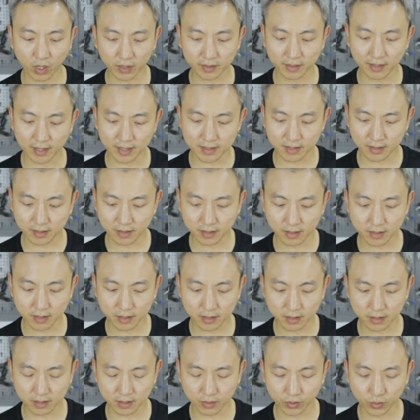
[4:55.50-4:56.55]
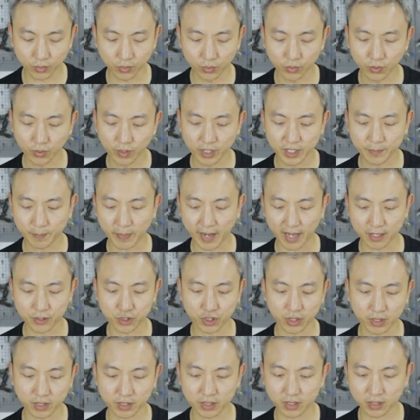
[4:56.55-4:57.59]
what does these two
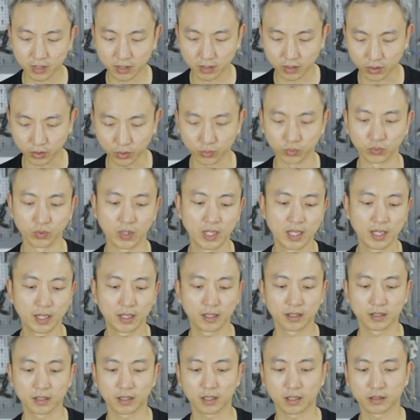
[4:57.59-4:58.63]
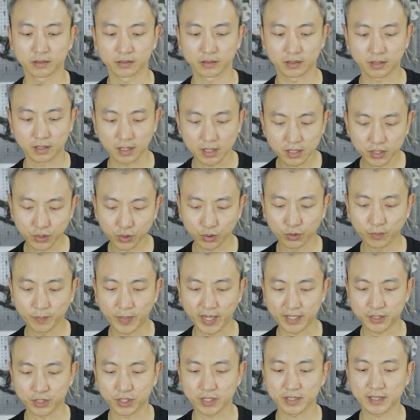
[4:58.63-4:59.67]
patches do? Now, these two
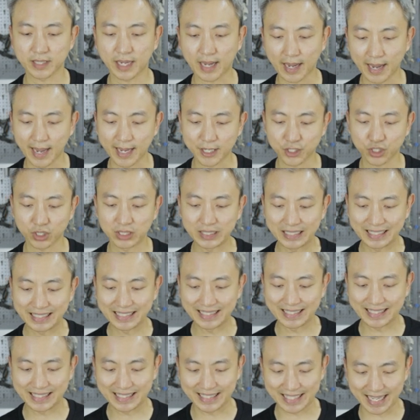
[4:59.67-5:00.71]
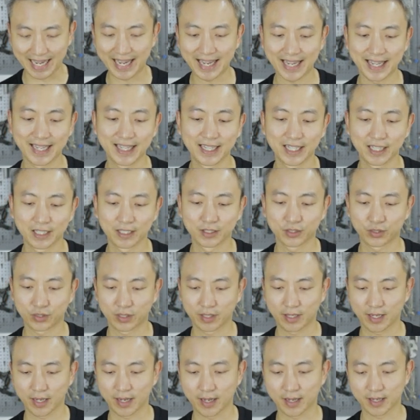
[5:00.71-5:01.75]
patches are actually there
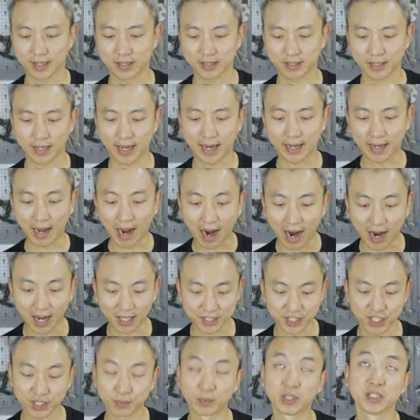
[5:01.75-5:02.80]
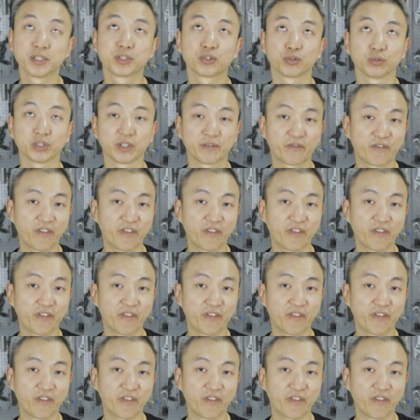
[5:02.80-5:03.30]
as enhancements to the